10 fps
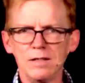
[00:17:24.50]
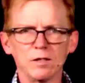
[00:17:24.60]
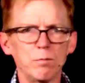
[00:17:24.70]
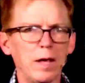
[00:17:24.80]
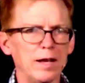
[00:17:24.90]
this
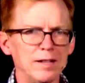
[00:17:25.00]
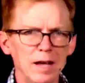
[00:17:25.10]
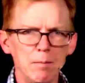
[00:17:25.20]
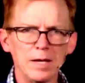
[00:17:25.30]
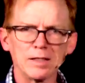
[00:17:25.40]

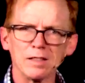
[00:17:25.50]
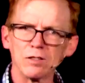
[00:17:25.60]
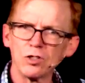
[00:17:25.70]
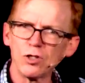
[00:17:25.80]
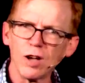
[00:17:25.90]
pandemic, this
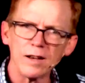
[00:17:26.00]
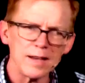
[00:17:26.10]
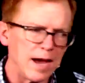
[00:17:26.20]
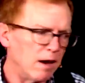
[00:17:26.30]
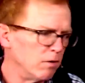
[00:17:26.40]

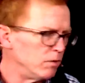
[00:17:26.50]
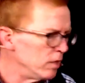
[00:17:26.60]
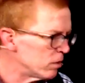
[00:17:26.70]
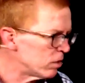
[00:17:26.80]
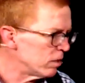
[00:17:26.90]
shutdown,
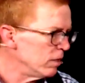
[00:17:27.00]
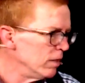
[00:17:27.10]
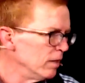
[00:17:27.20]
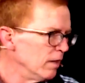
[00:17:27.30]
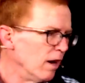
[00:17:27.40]
this
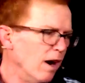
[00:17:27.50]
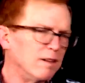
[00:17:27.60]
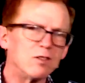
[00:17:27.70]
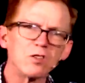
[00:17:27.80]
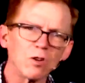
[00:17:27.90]

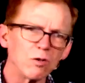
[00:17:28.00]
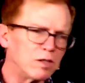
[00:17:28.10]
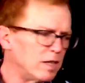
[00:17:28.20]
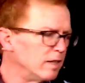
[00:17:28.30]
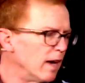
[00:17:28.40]

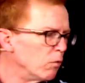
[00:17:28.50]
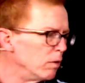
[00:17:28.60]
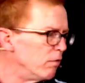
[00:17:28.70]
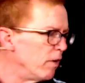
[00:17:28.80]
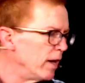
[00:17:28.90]
uncertainty that we
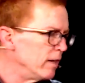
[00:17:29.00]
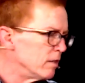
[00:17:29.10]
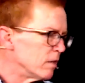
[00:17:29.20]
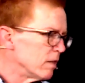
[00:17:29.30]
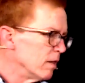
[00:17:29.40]

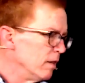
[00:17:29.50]
face.